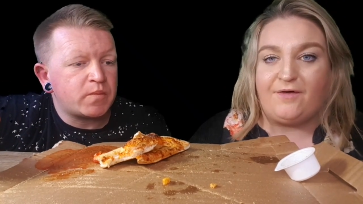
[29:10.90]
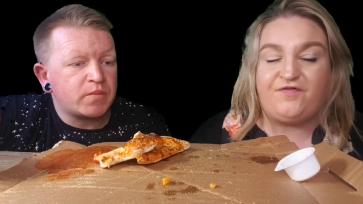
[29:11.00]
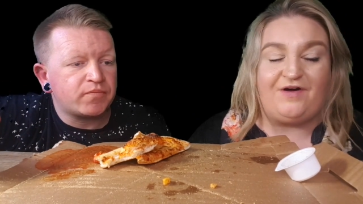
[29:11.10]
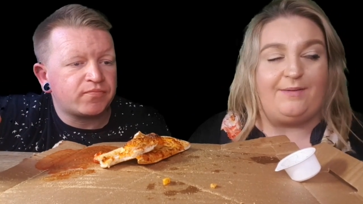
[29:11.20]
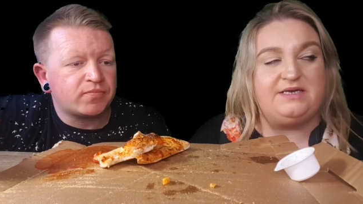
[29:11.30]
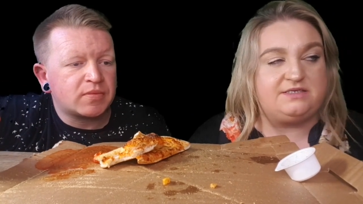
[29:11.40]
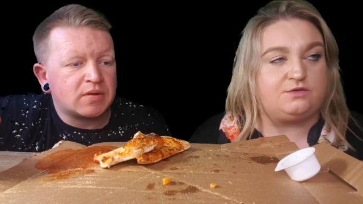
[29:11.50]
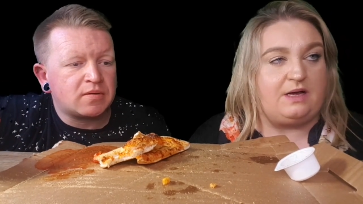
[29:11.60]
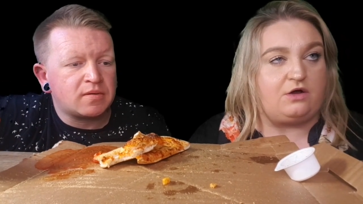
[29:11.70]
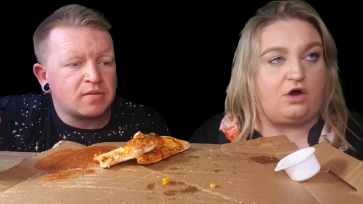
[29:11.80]
Speaker 1: our families
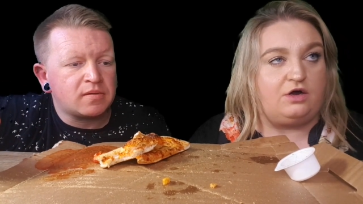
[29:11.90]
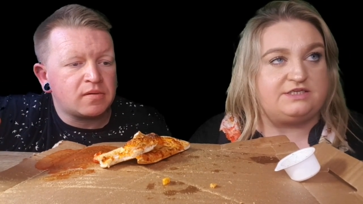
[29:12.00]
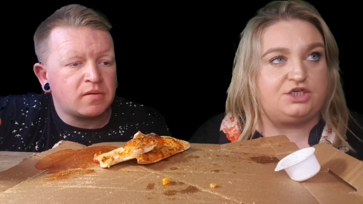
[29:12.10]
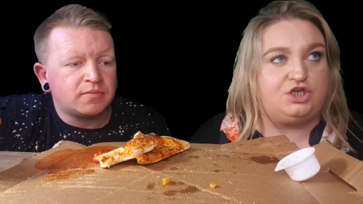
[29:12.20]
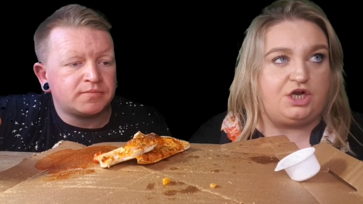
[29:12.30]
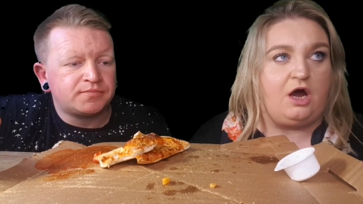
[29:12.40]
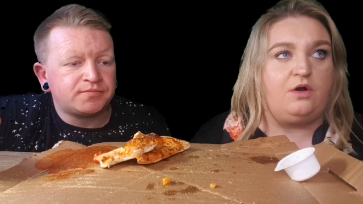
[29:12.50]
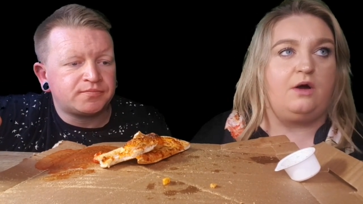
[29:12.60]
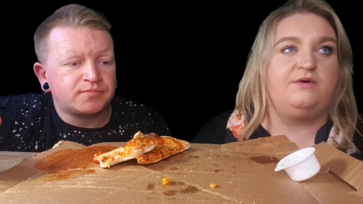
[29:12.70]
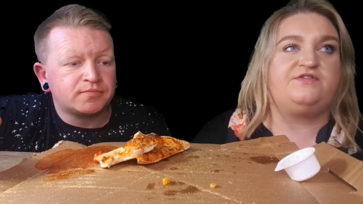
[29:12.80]
as well, guys. As you know,
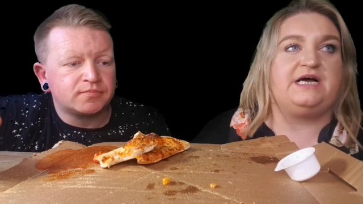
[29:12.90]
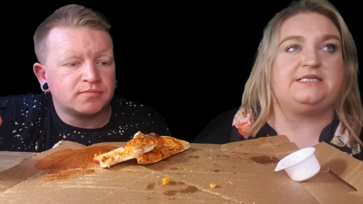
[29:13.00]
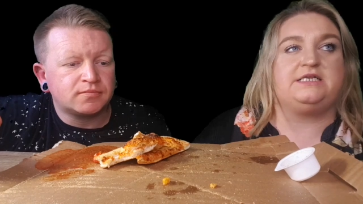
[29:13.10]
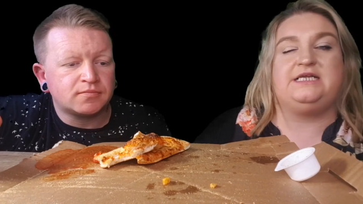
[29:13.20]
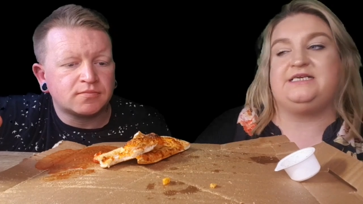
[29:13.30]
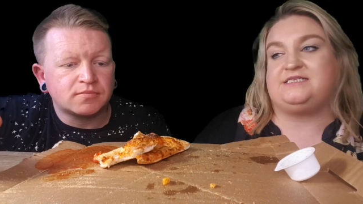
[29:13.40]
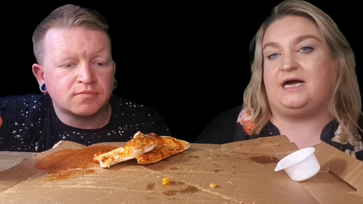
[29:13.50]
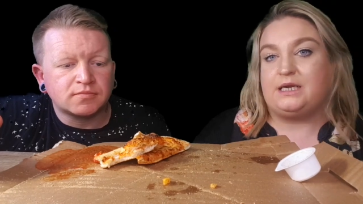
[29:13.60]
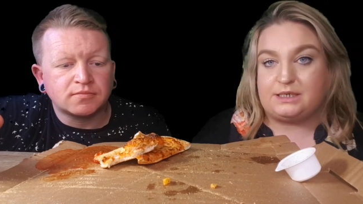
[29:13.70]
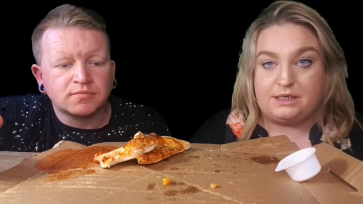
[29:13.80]
like with Lee's
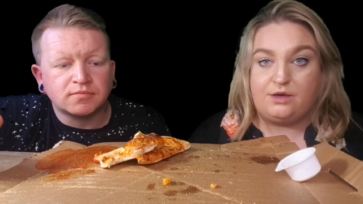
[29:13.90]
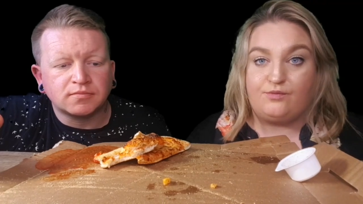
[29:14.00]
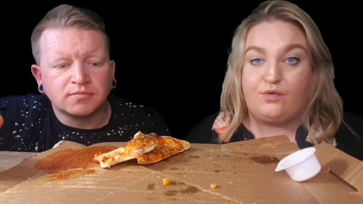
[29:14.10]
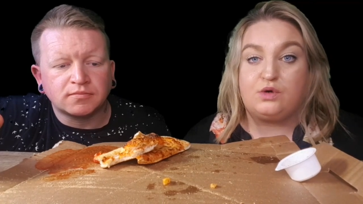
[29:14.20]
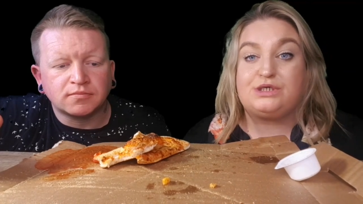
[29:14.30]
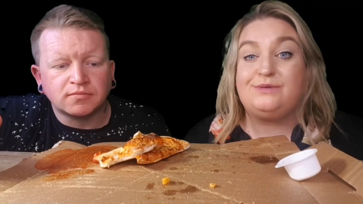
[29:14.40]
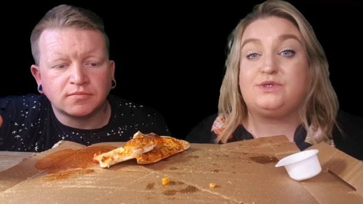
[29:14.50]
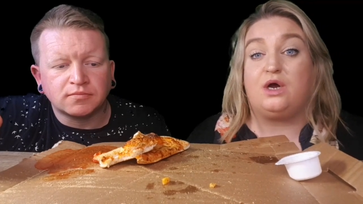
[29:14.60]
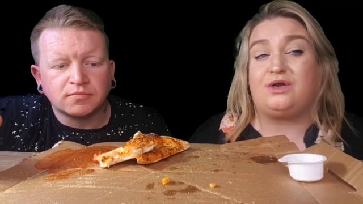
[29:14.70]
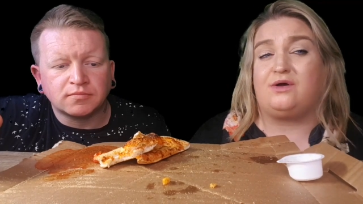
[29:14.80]
dad, he unfortunately
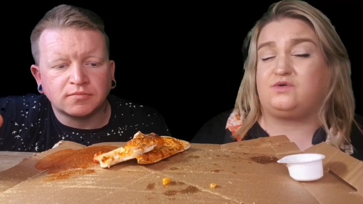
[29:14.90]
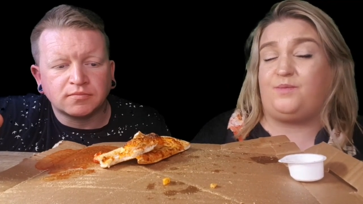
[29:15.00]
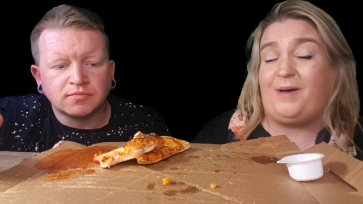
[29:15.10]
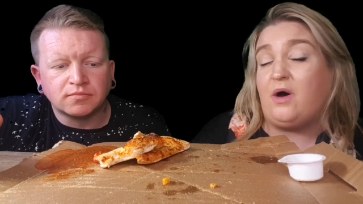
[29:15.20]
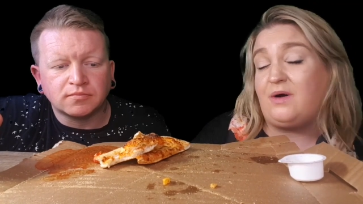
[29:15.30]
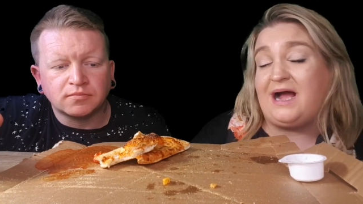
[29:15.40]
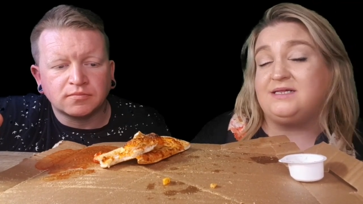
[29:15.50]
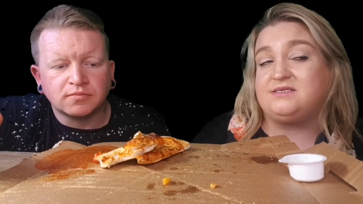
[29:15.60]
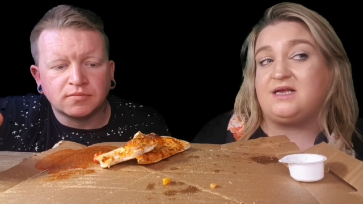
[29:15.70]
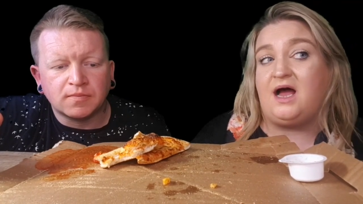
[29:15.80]
was diagnosed with bowel
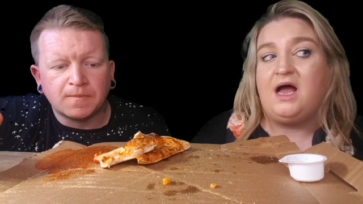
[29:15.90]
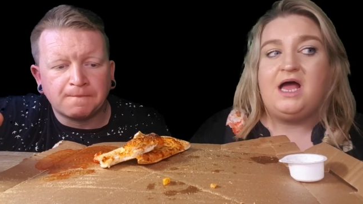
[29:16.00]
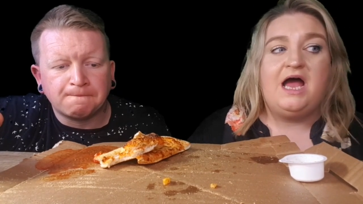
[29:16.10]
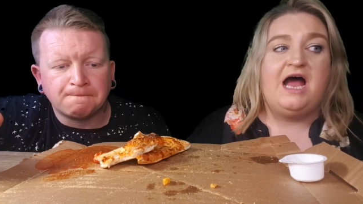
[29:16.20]
cancer.